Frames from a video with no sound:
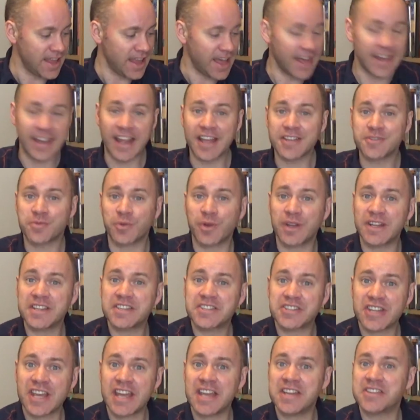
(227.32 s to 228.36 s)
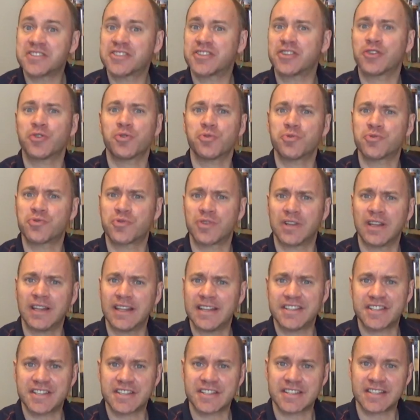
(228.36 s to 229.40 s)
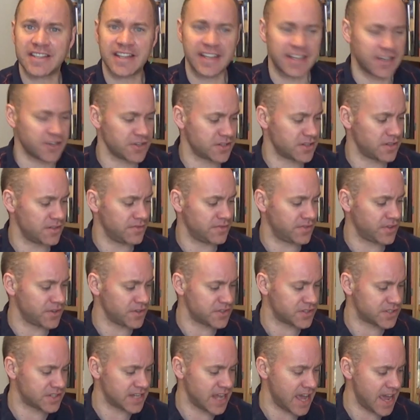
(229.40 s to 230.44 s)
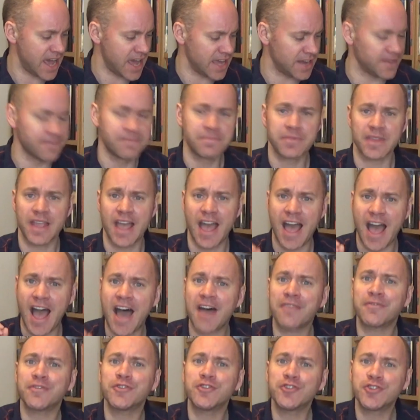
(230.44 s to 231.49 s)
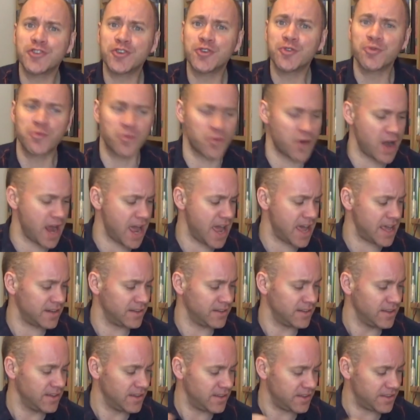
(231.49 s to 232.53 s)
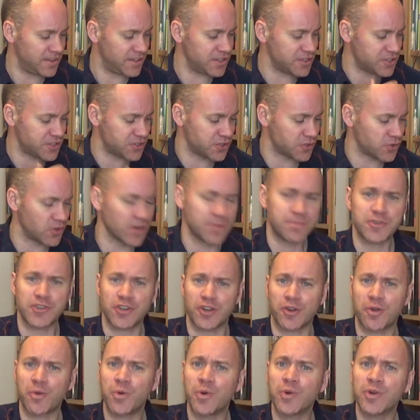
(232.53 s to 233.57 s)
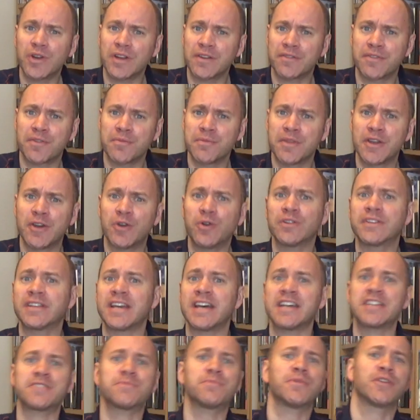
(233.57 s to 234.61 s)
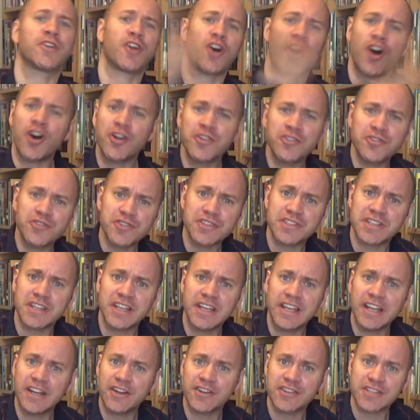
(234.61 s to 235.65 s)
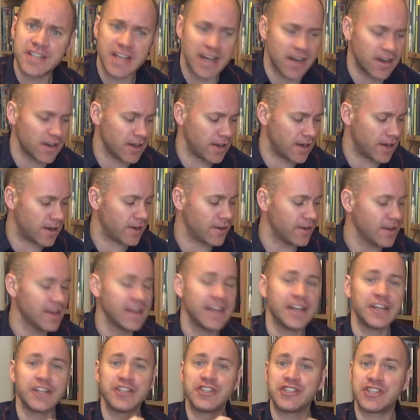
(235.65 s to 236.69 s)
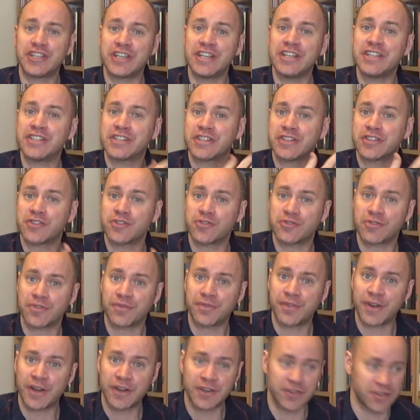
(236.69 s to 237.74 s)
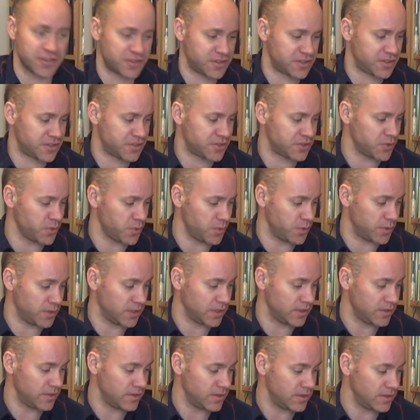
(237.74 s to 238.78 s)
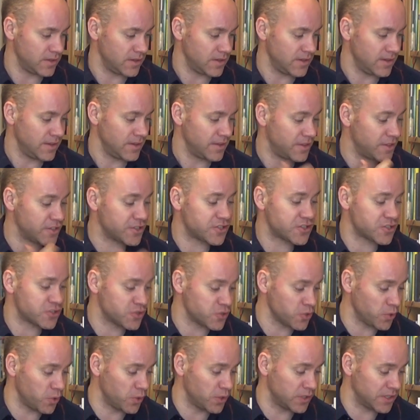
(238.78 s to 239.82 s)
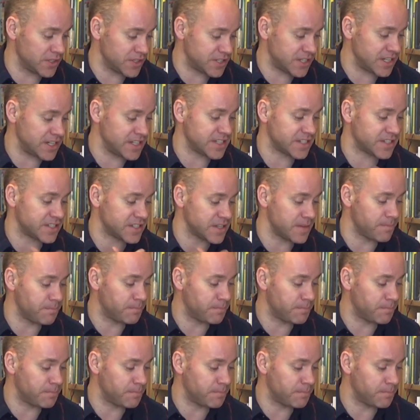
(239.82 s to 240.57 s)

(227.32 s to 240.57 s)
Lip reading: And that's what he says to those religious leaders in verse 10. Haven't you read this scripture, quoting from the Old Testament hundreds of years earlier? Jesus, who's referred to as the stone, Jesus, the